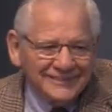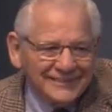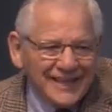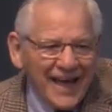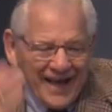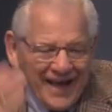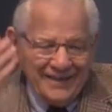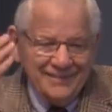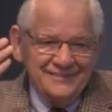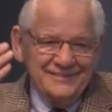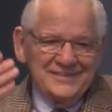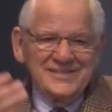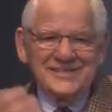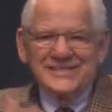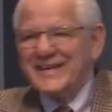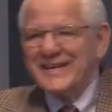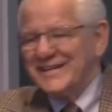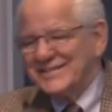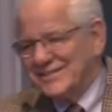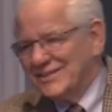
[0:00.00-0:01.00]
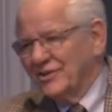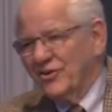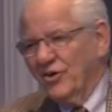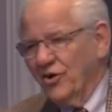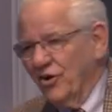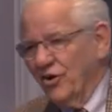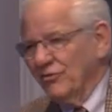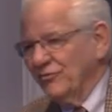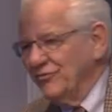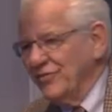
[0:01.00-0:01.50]
That says it
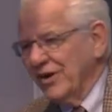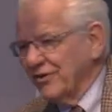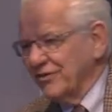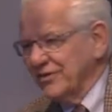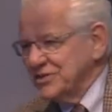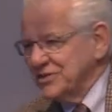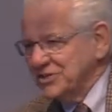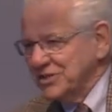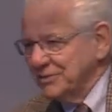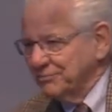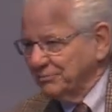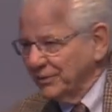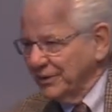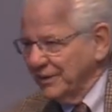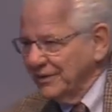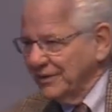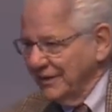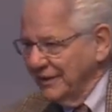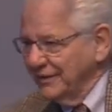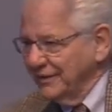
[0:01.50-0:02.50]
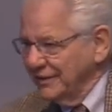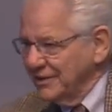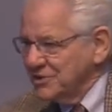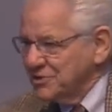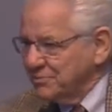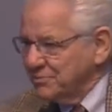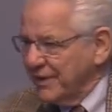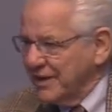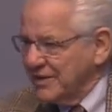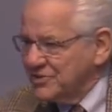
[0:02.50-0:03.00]
all very simply in
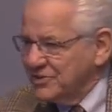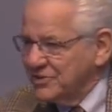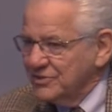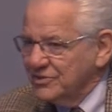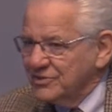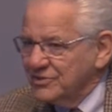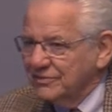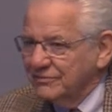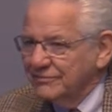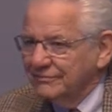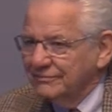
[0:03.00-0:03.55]
this passage.